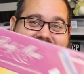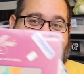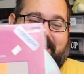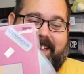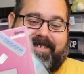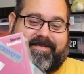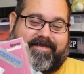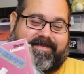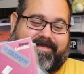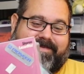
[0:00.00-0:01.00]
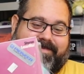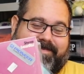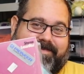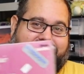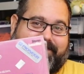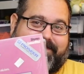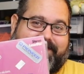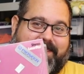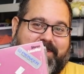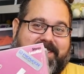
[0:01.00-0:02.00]
Okay.
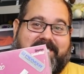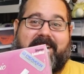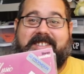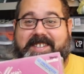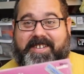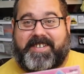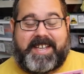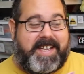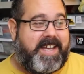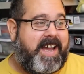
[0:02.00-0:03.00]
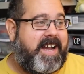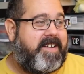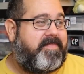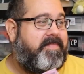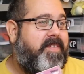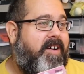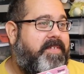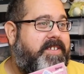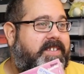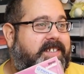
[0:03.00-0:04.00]
This one is not sealed. Um,
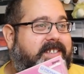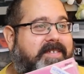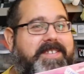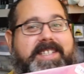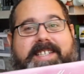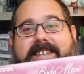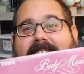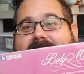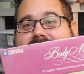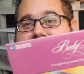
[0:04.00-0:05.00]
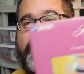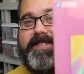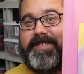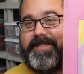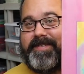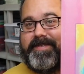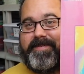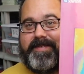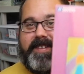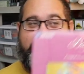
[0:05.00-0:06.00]
obviously, $17
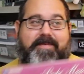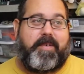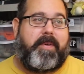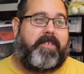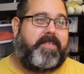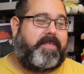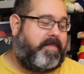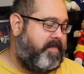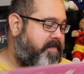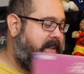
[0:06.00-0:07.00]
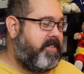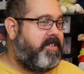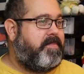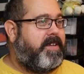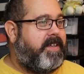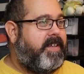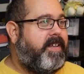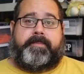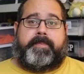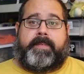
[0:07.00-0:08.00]
for both of them, plus shipping.
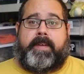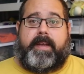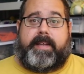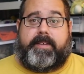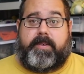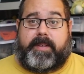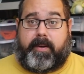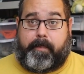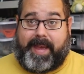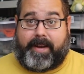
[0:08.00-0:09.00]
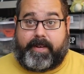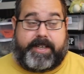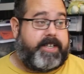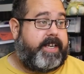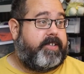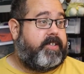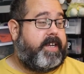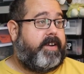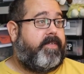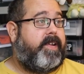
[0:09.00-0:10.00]
Had to do a little battery change
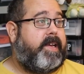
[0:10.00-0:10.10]
there.